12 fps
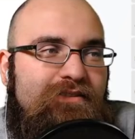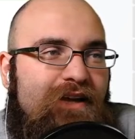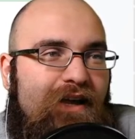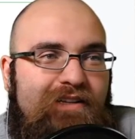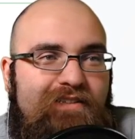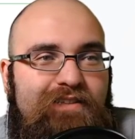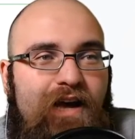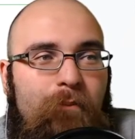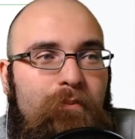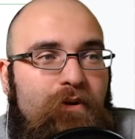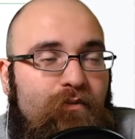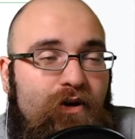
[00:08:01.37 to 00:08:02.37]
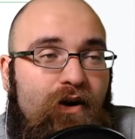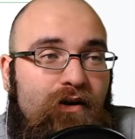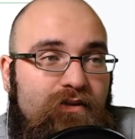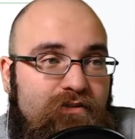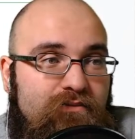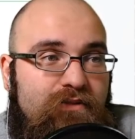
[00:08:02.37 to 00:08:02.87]
got to stop. But
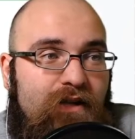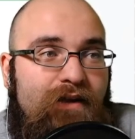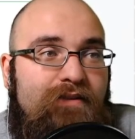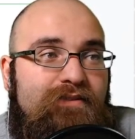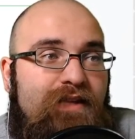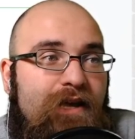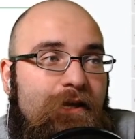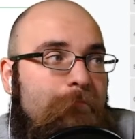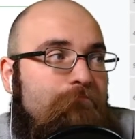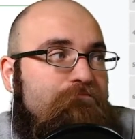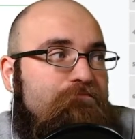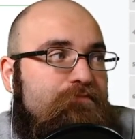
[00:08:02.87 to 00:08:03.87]
regardless, tight ends taken,